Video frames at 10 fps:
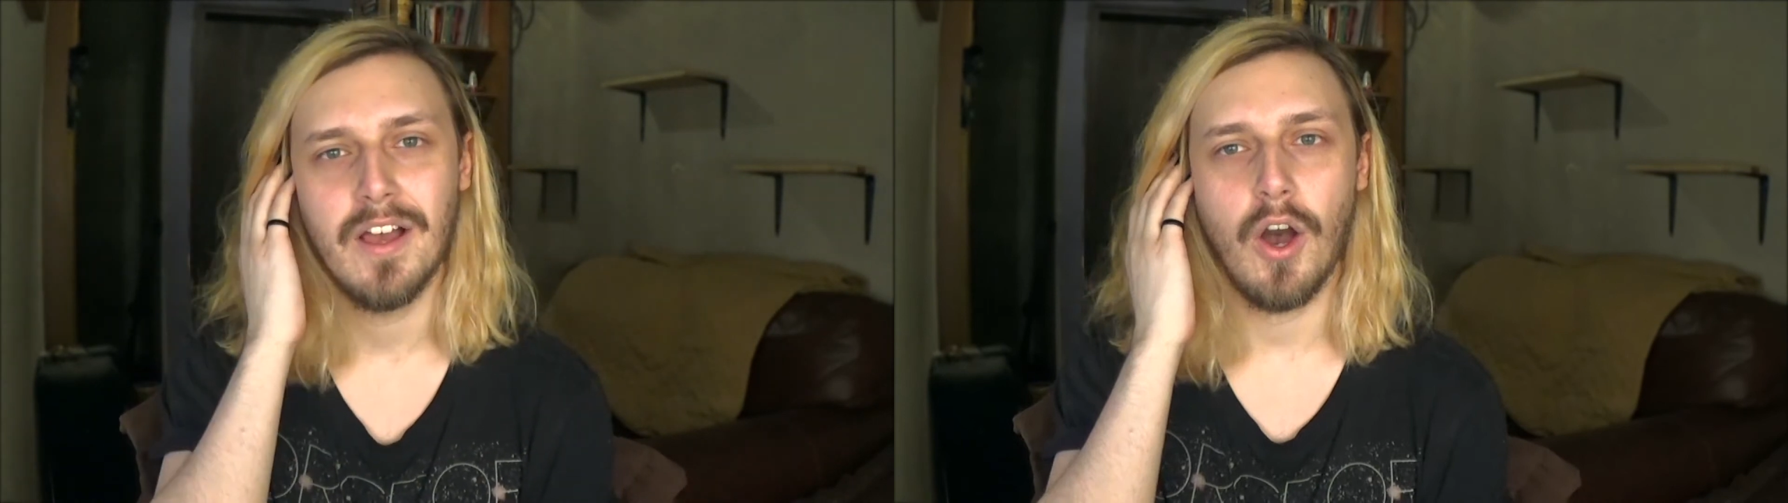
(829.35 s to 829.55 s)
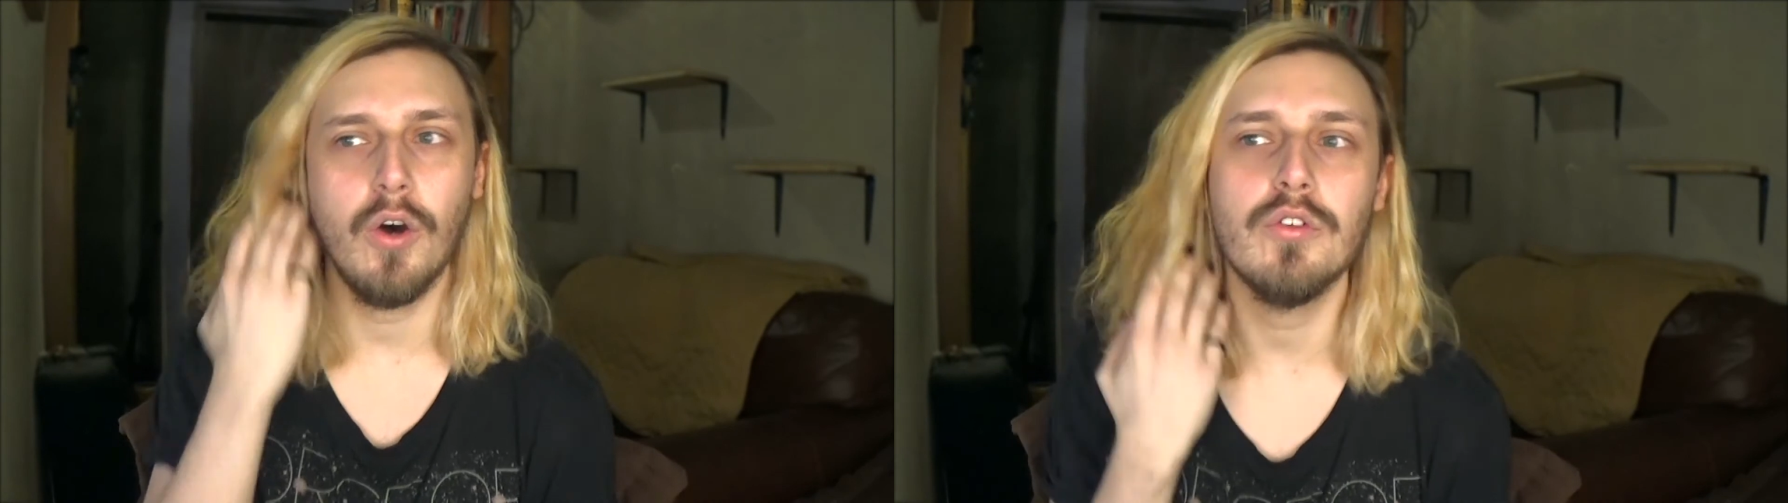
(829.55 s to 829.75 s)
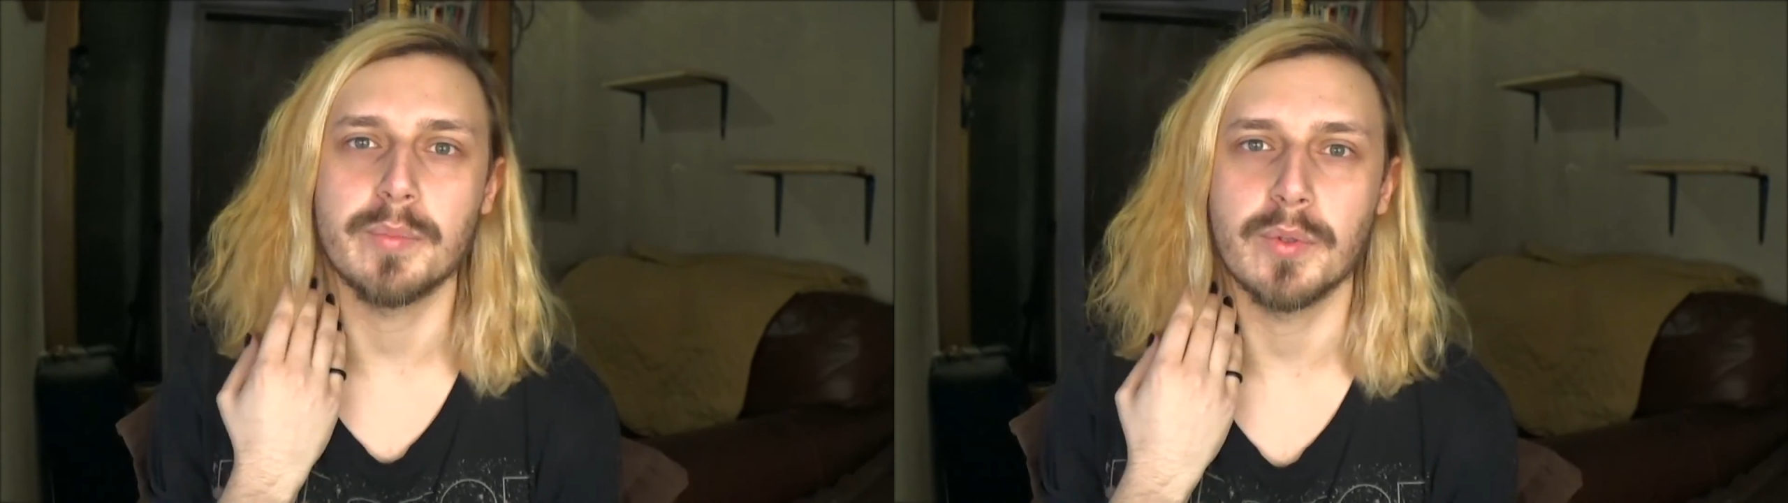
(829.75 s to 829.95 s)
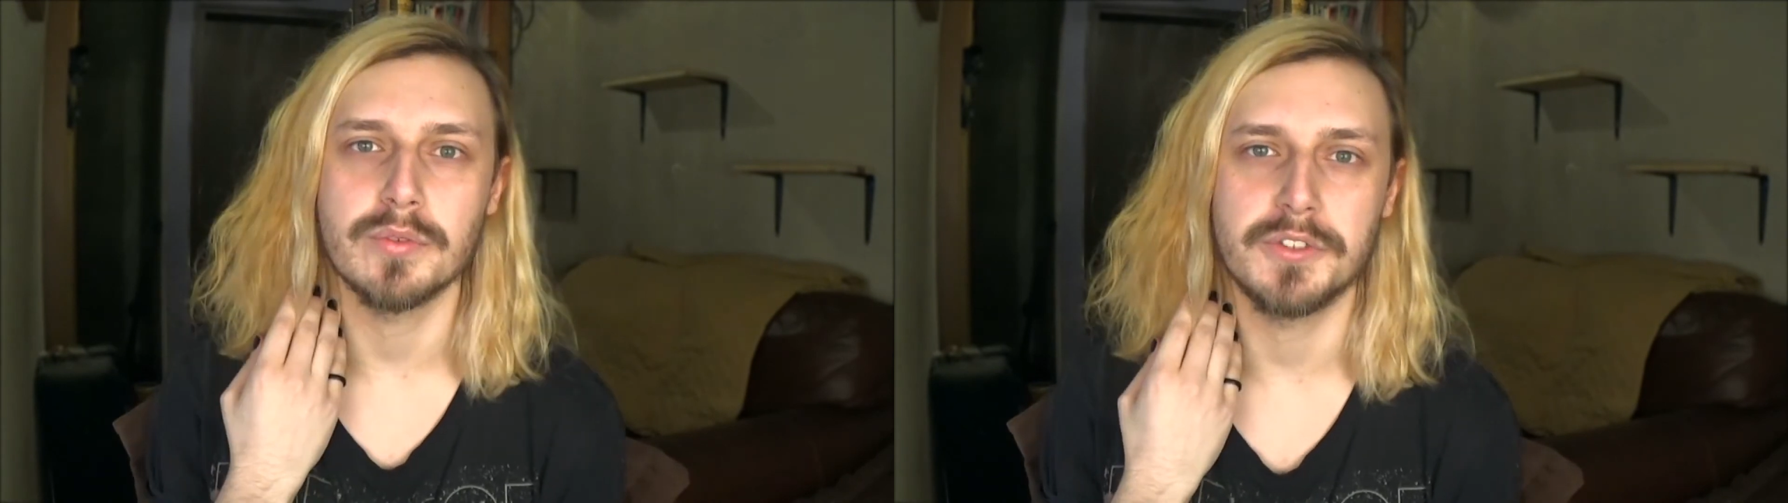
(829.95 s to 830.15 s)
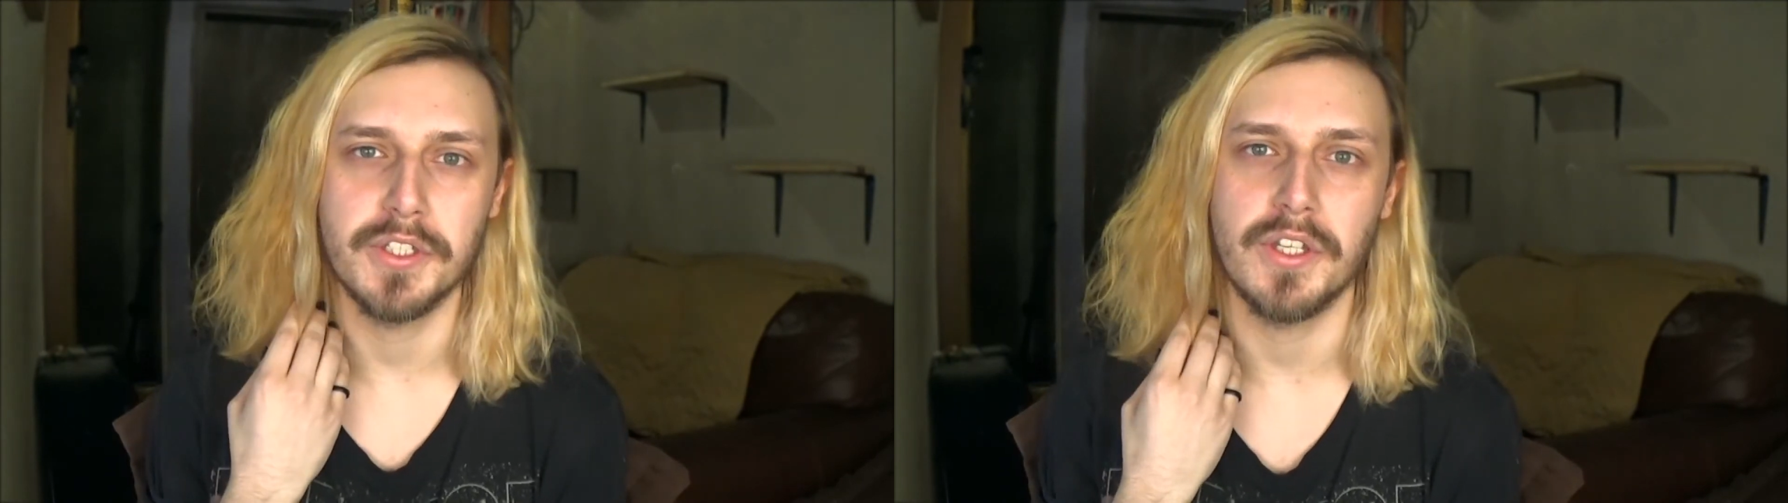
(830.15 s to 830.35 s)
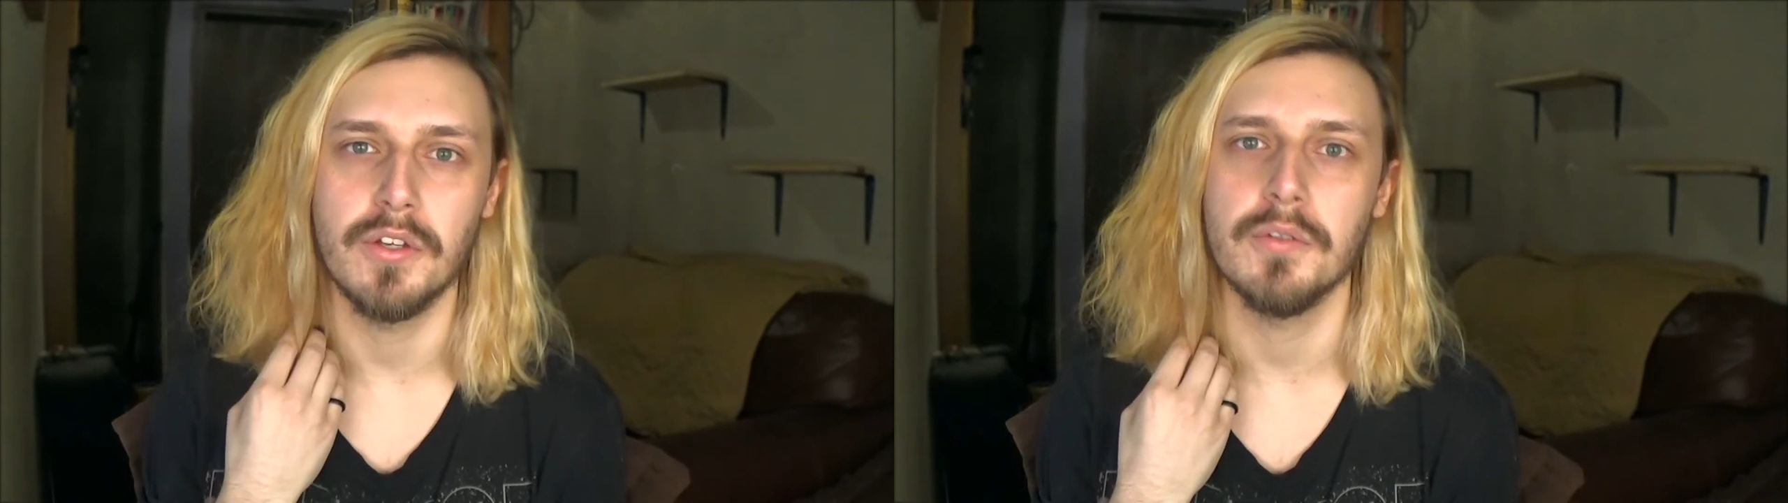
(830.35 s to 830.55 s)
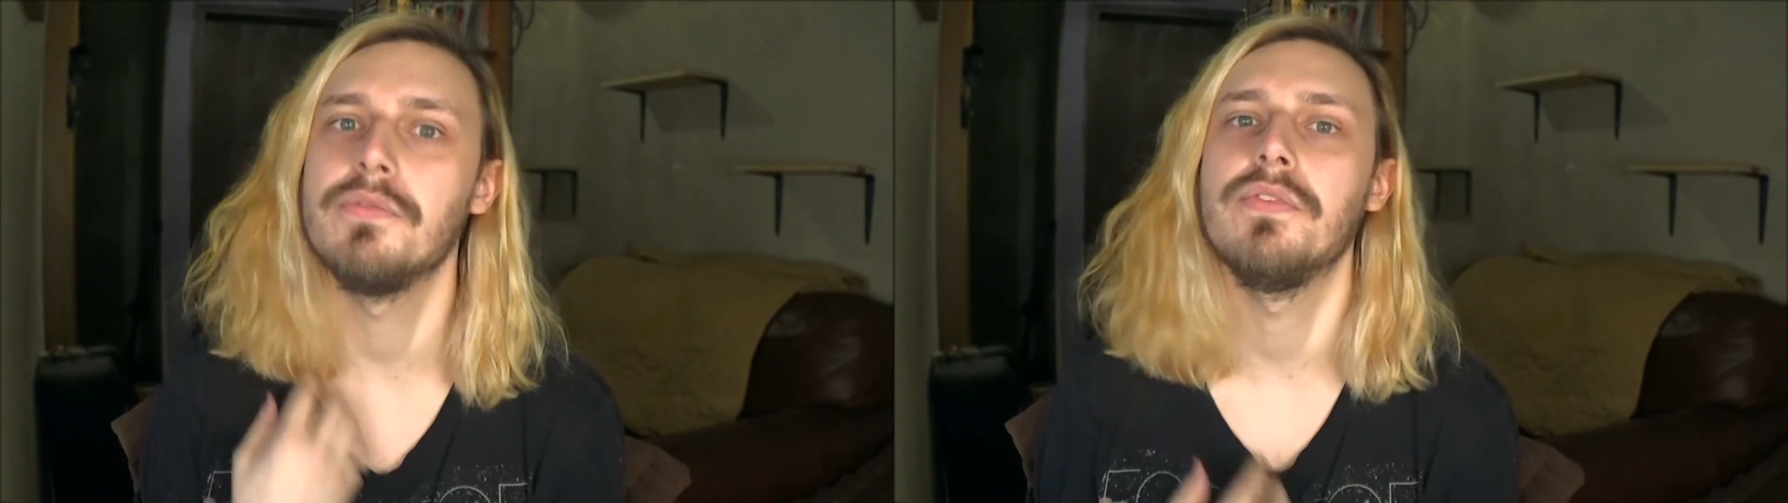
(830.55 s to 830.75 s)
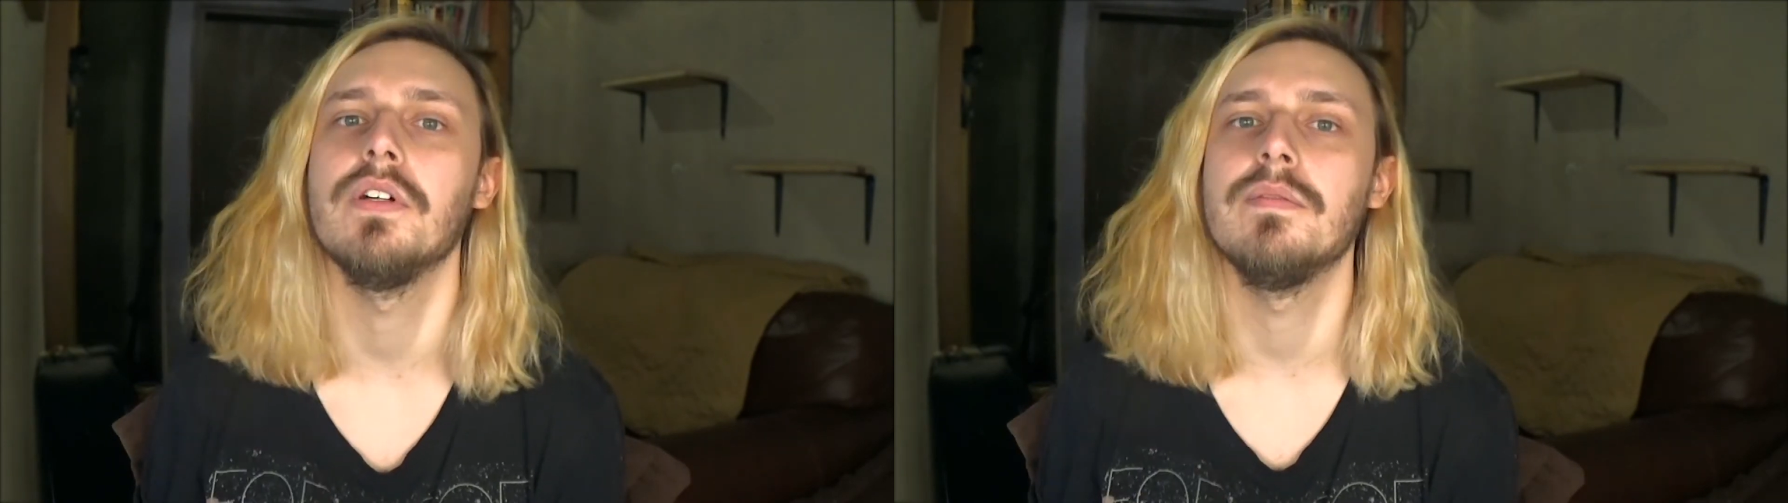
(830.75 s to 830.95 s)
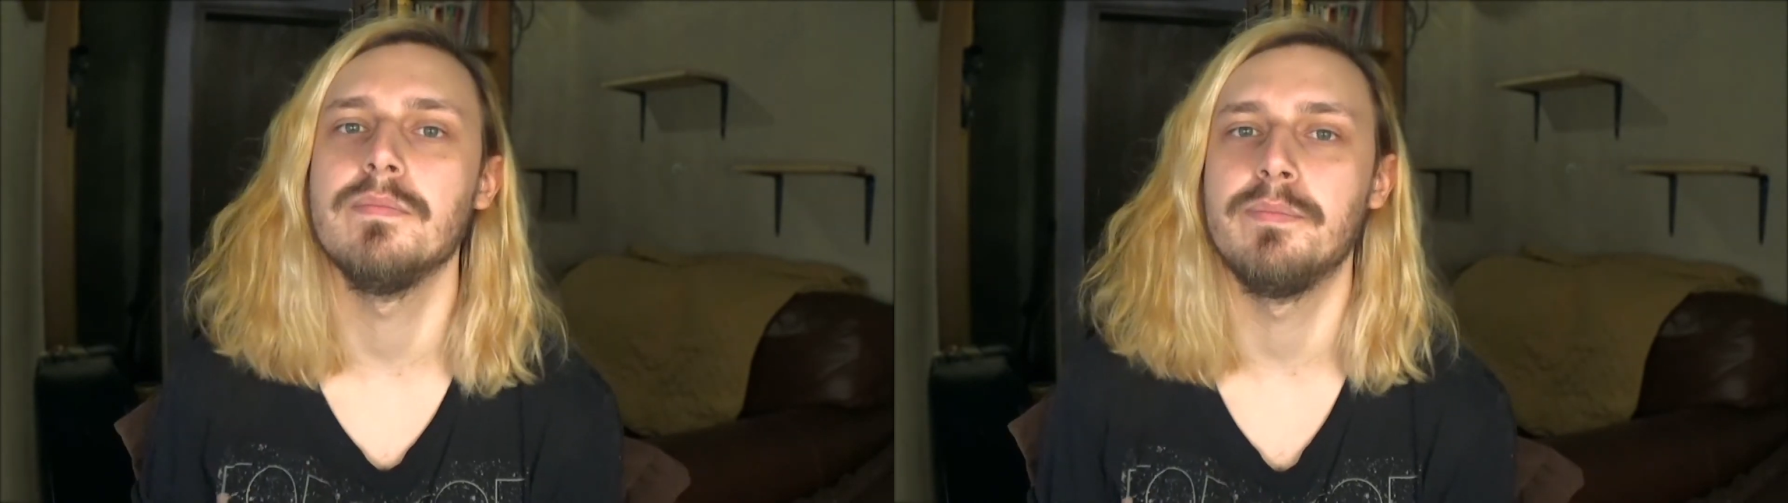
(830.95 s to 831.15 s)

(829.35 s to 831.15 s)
horrible to you for